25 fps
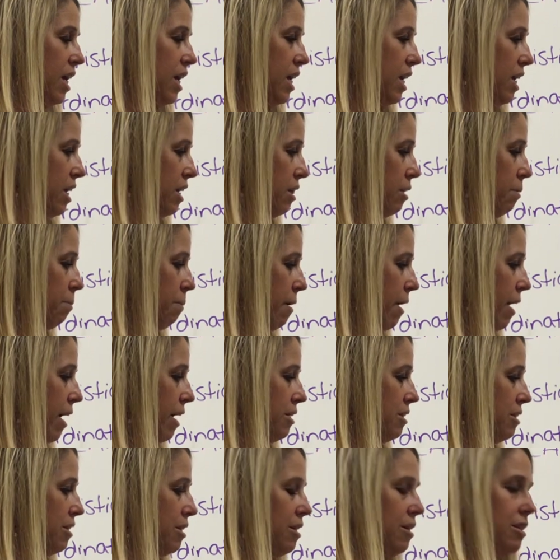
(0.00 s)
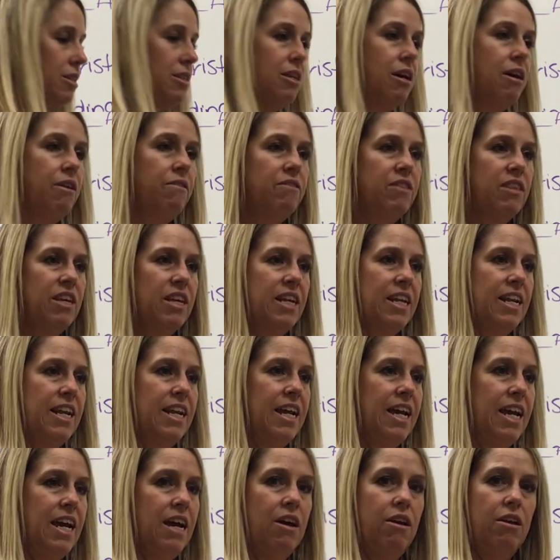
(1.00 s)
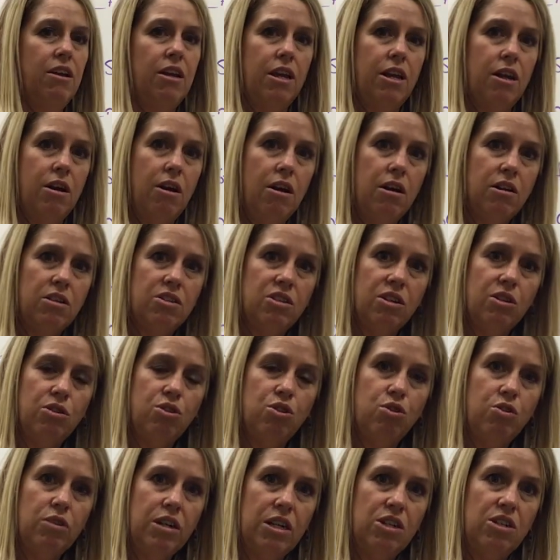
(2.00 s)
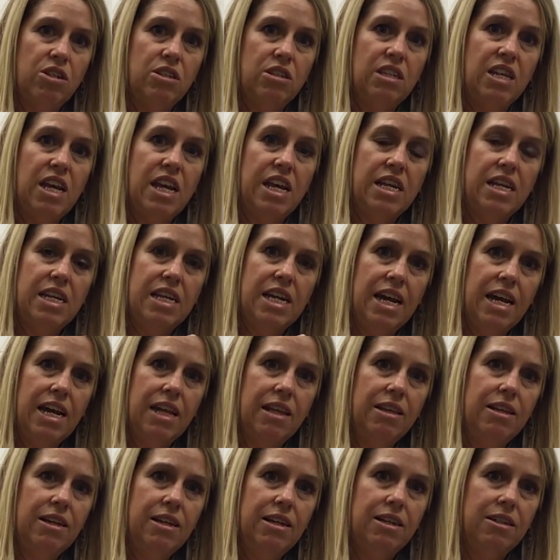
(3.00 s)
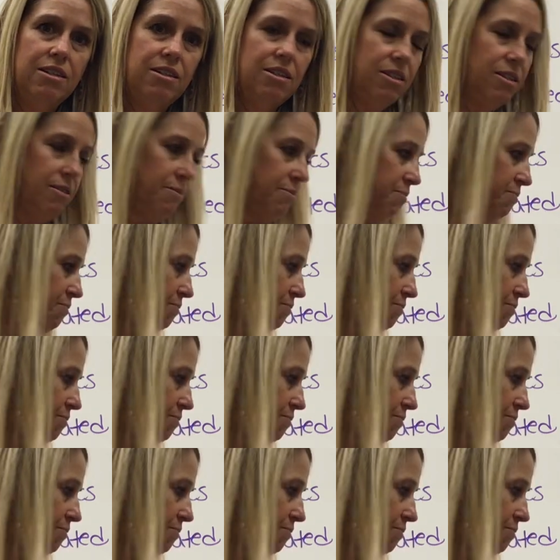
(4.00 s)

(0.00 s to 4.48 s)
In the process of thinning out, it also stretches and dilates.